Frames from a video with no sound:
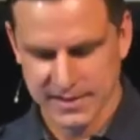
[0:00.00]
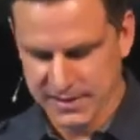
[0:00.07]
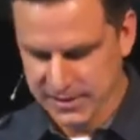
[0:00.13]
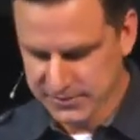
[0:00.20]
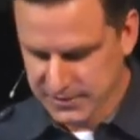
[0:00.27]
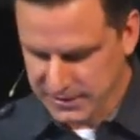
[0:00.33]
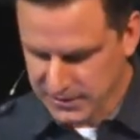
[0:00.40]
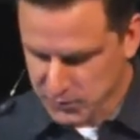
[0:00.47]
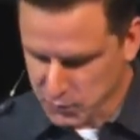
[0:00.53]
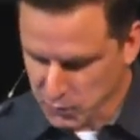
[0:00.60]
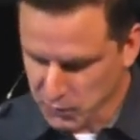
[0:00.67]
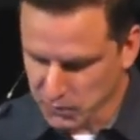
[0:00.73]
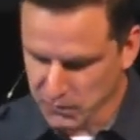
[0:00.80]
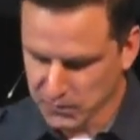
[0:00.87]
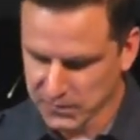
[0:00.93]
He's in
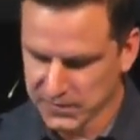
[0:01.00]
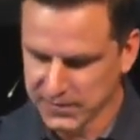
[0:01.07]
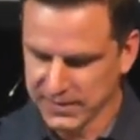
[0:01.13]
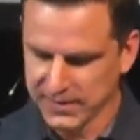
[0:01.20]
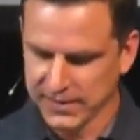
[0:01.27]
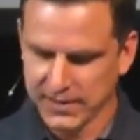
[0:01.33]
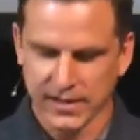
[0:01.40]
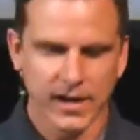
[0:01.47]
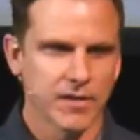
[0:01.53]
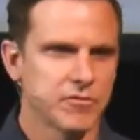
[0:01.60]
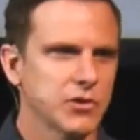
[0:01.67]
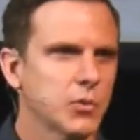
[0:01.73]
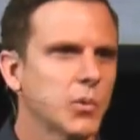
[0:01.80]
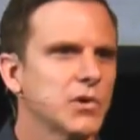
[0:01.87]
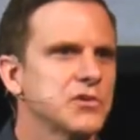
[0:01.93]
control of
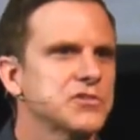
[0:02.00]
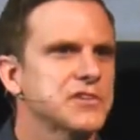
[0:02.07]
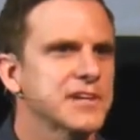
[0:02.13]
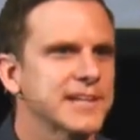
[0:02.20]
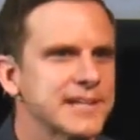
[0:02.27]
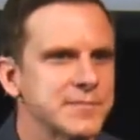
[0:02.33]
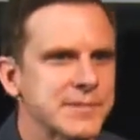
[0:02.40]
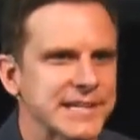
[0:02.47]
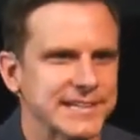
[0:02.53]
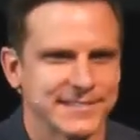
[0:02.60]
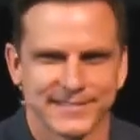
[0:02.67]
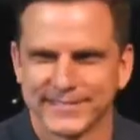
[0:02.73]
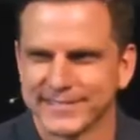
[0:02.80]
your worst enemy.